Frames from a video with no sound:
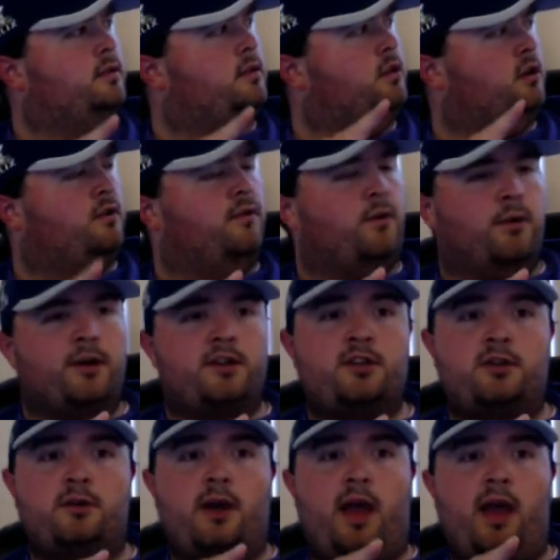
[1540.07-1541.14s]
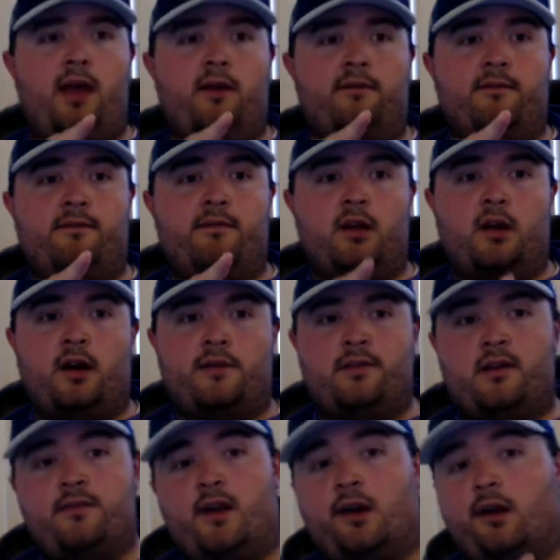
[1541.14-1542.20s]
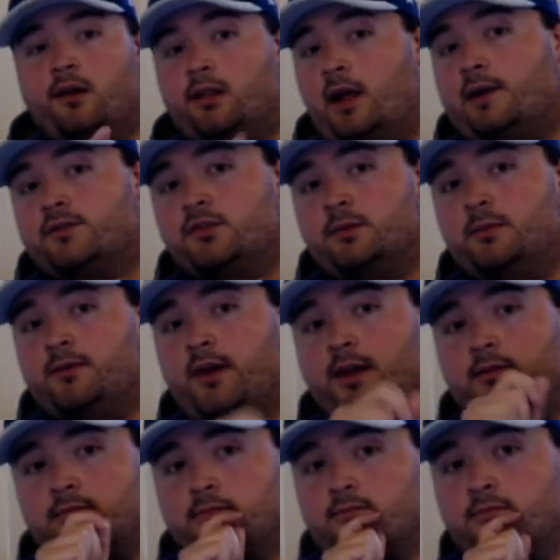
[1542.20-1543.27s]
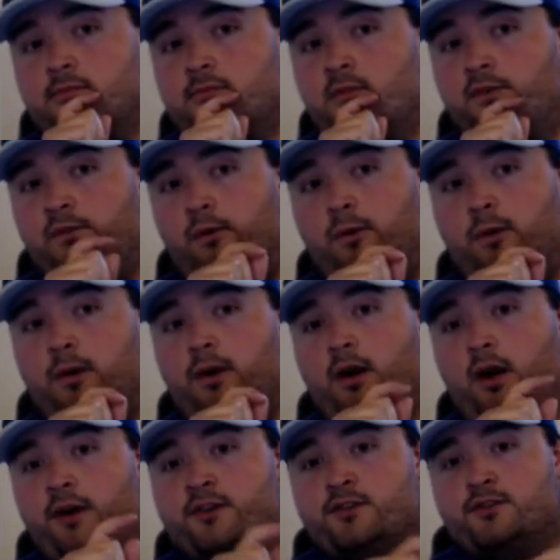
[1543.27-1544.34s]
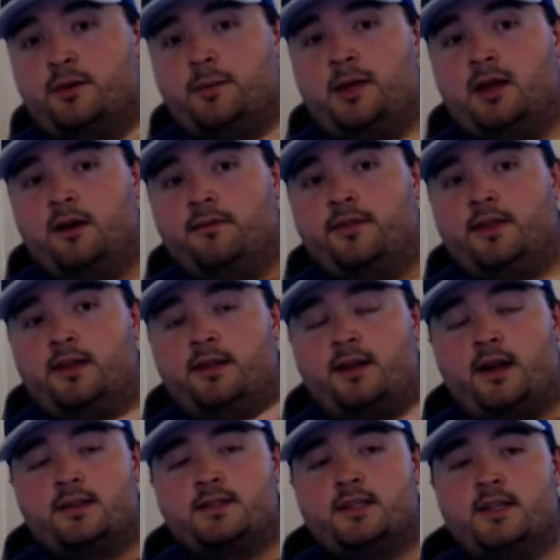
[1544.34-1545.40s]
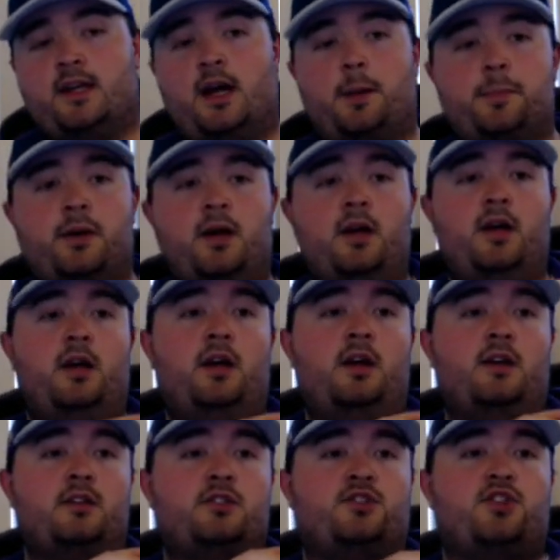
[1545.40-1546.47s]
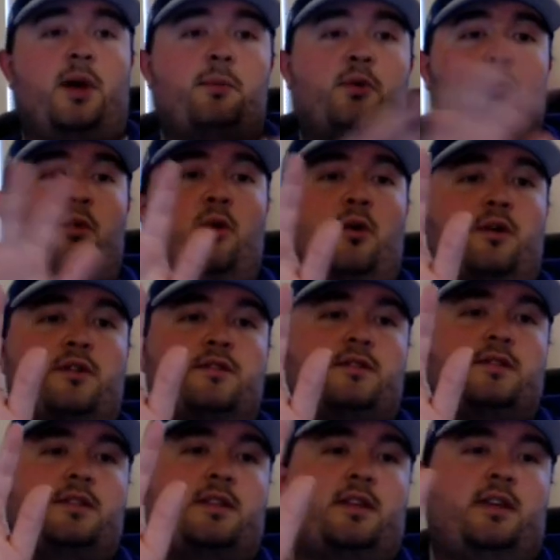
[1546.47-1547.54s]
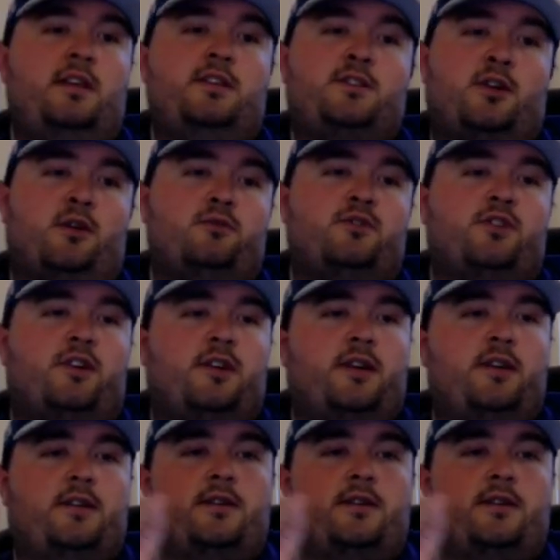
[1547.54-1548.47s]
look forward to a Cardfight Vanguard live stream event for our streaming of the Dynasty Cup Summer Wars, the East Coast circuit.